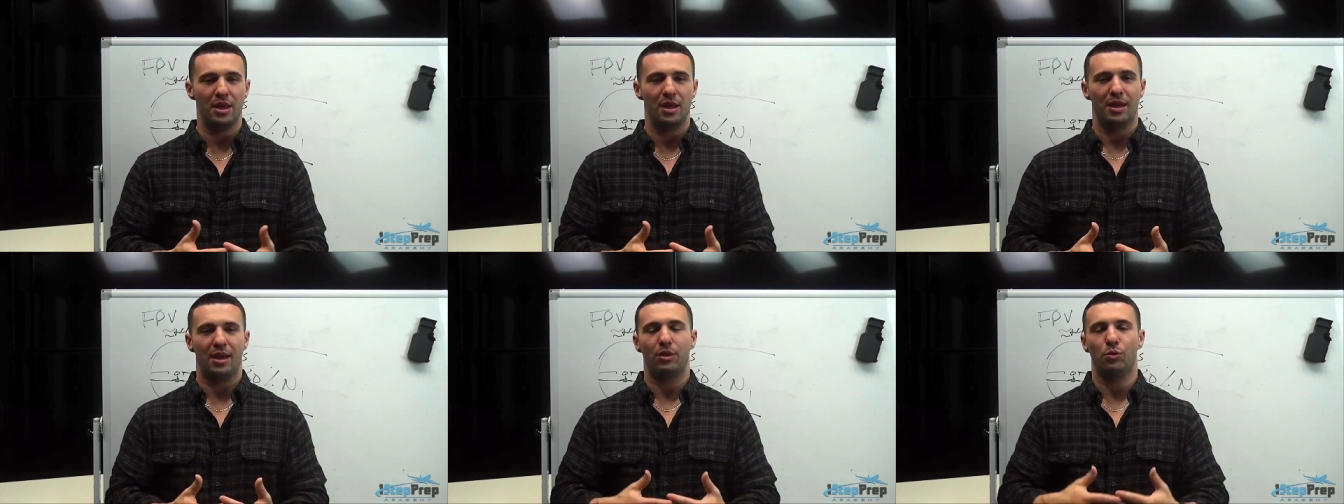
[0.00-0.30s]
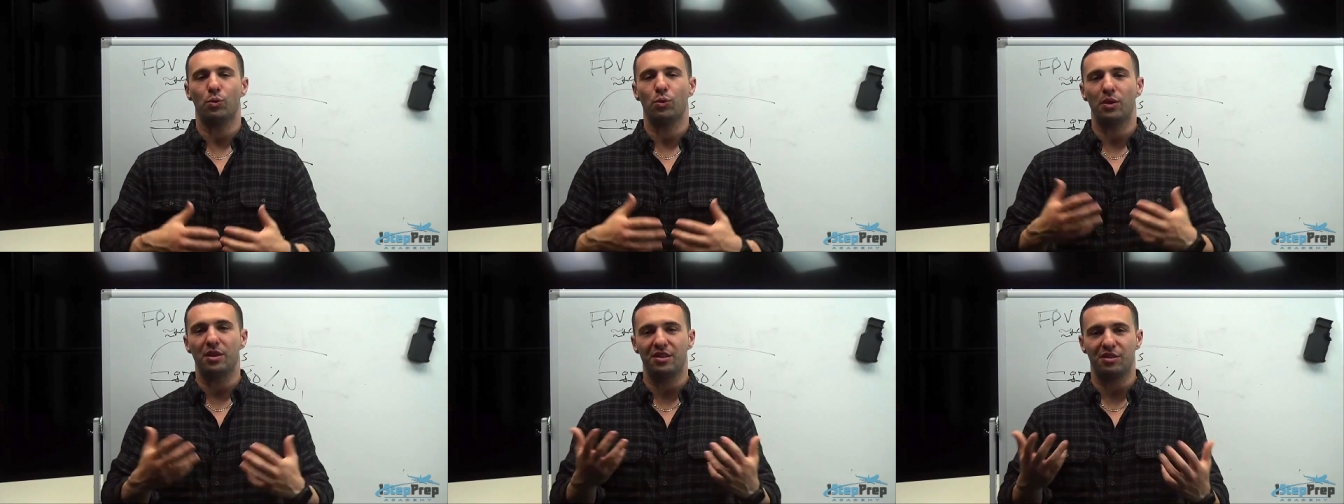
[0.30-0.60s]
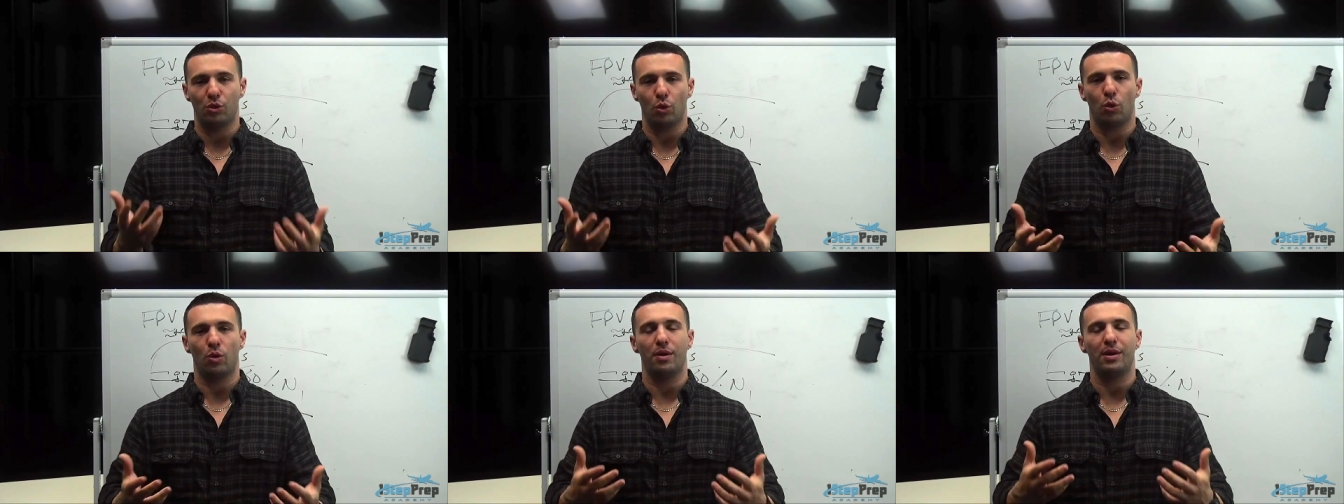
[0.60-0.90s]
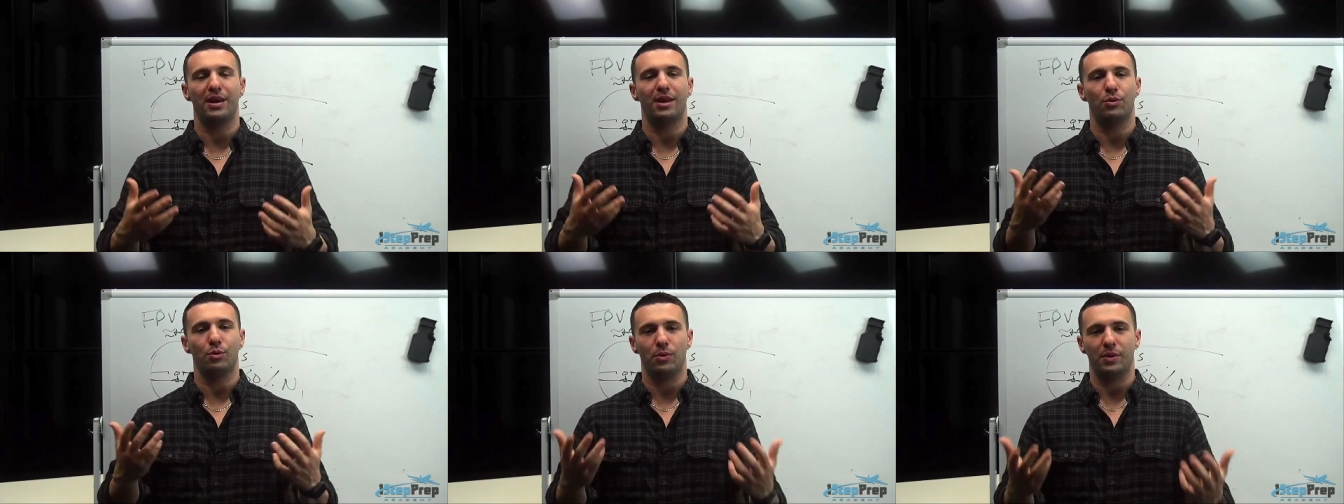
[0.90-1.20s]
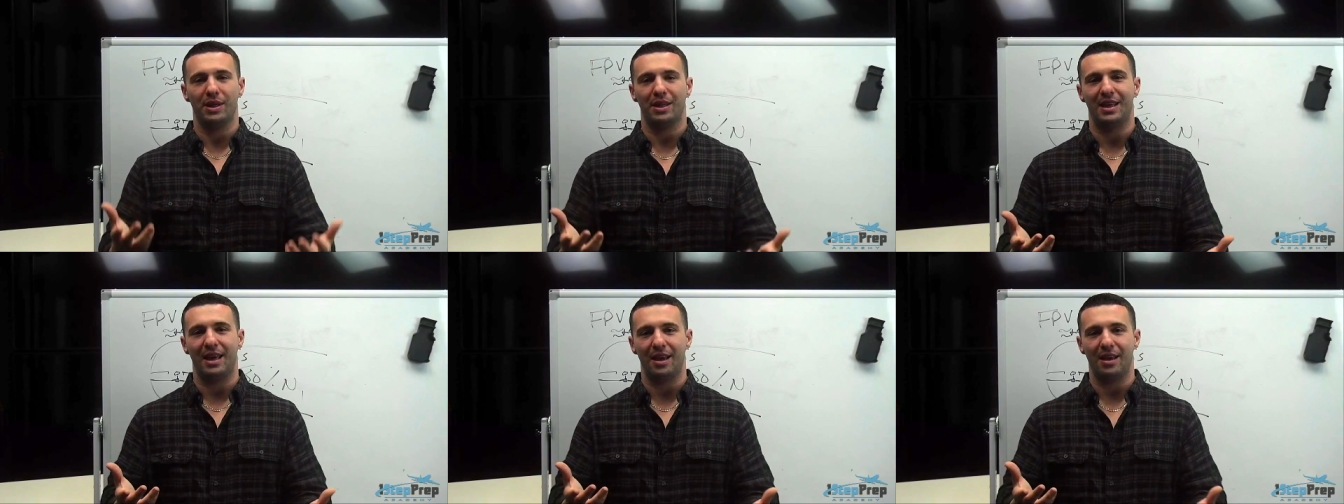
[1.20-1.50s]
in restoring and
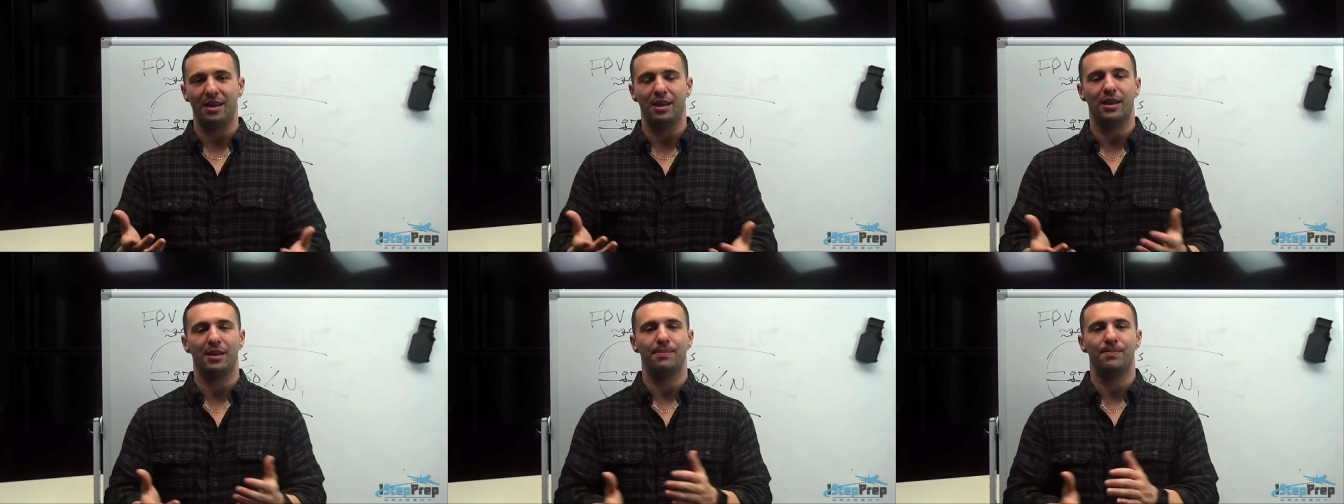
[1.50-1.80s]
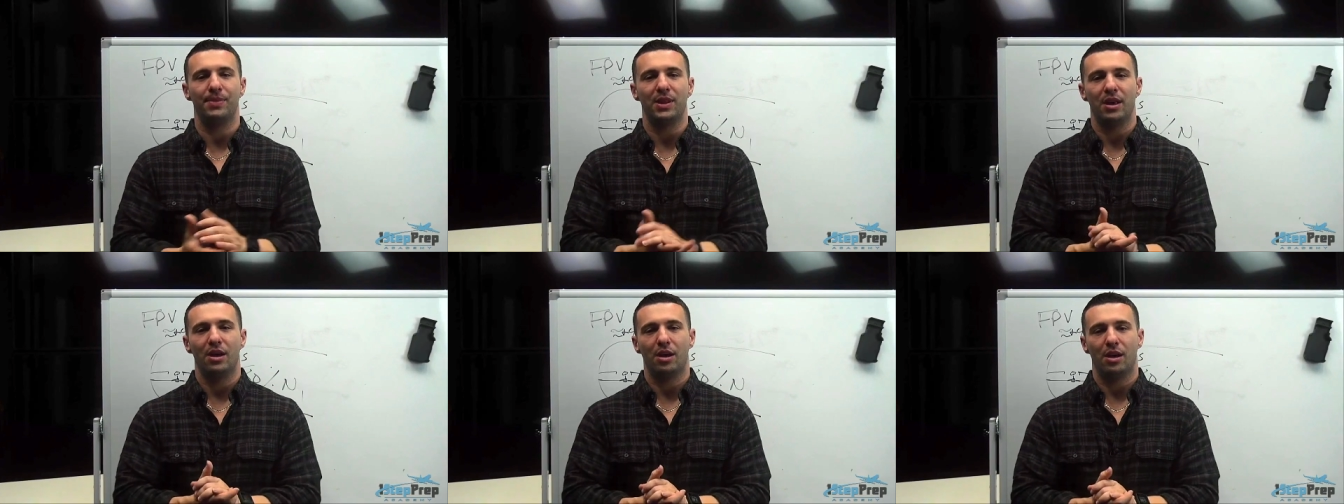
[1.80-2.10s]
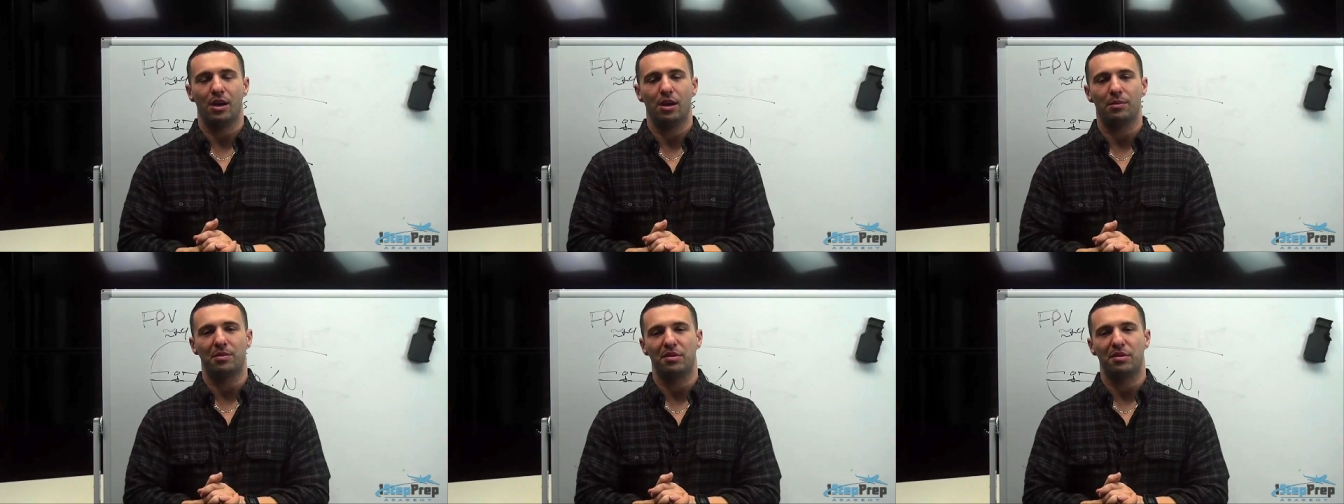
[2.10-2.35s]
regaining um,